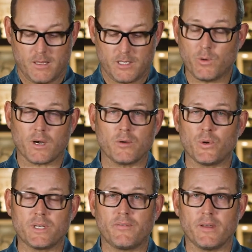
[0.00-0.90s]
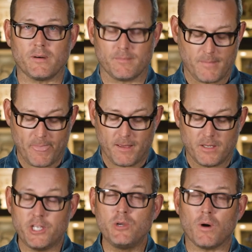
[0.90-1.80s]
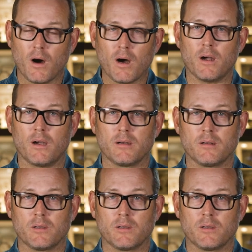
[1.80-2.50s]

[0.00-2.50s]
You are going to fail. You are